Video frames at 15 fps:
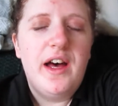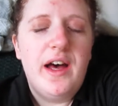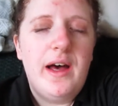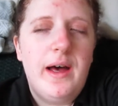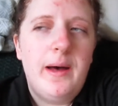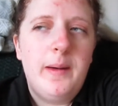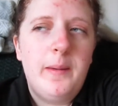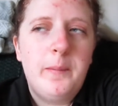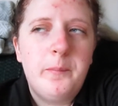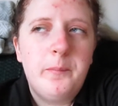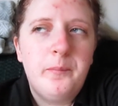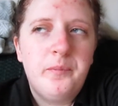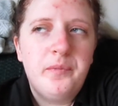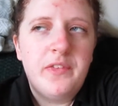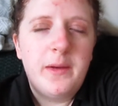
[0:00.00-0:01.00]

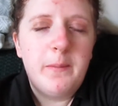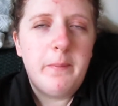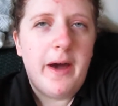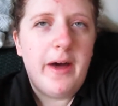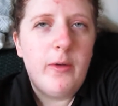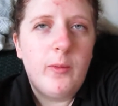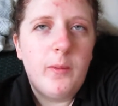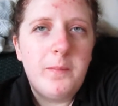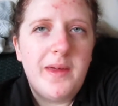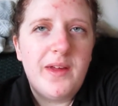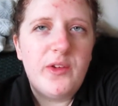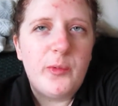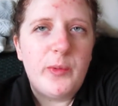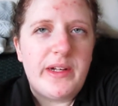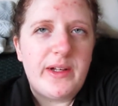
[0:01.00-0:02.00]
Um, probably won't be
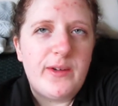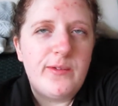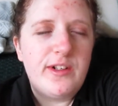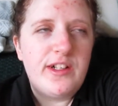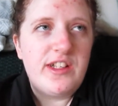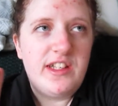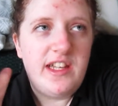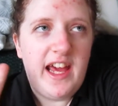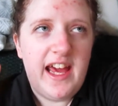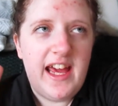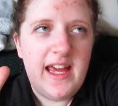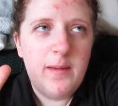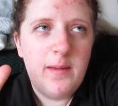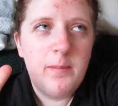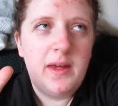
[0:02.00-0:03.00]
able to work over
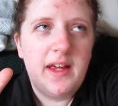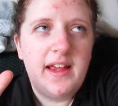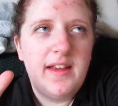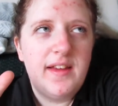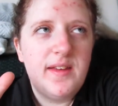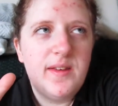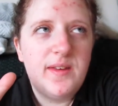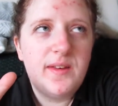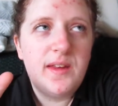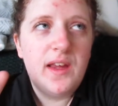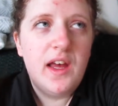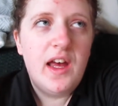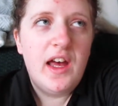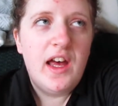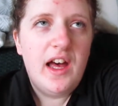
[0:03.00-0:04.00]
today because
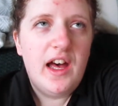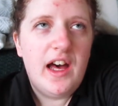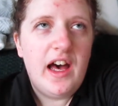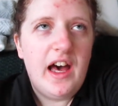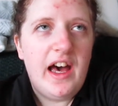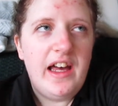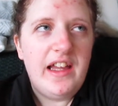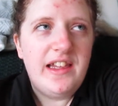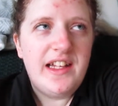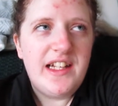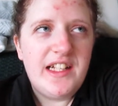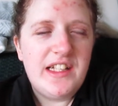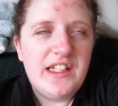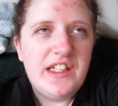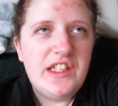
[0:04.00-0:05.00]
uh, they
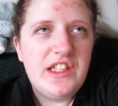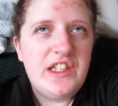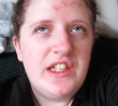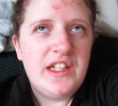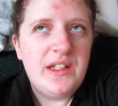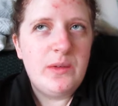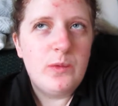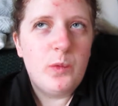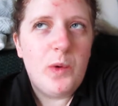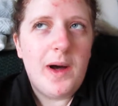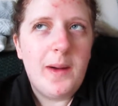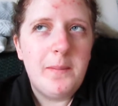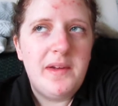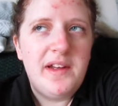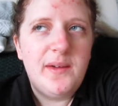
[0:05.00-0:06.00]
didn't
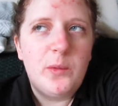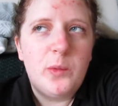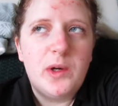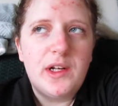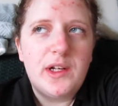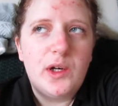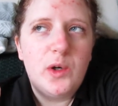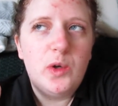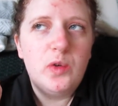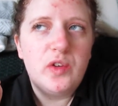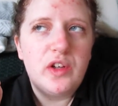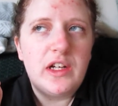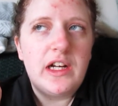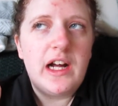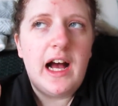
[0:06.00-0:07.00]
want me to work
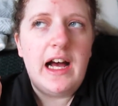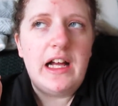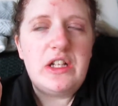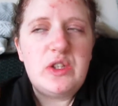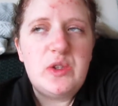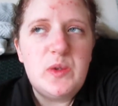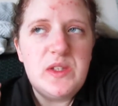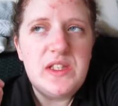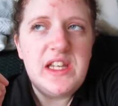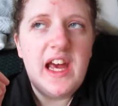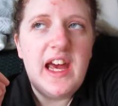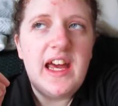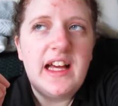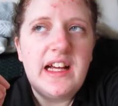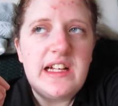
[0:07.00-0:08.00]
over on
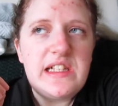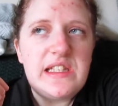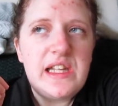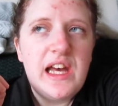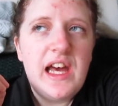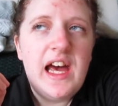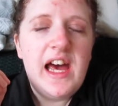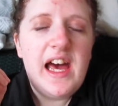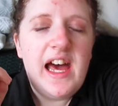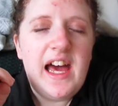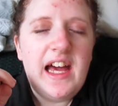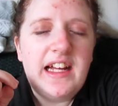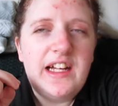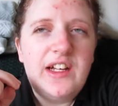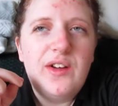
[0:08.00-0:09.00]
Tuesday because,
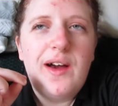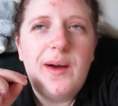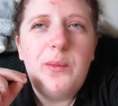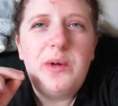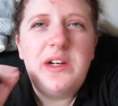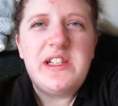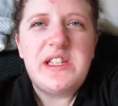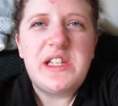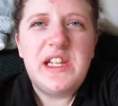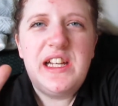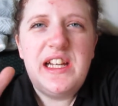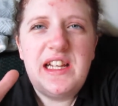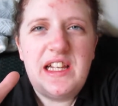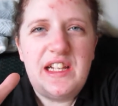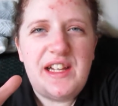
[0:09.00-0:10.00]
you know, I was
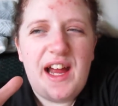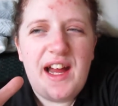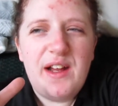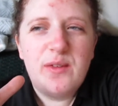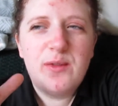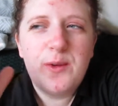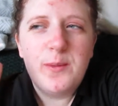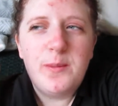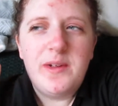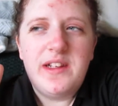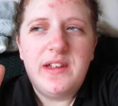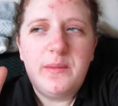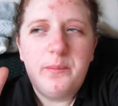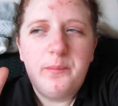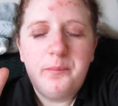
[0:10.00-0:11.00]
cleaning the dining room
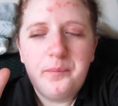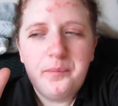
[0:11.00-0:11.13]
and,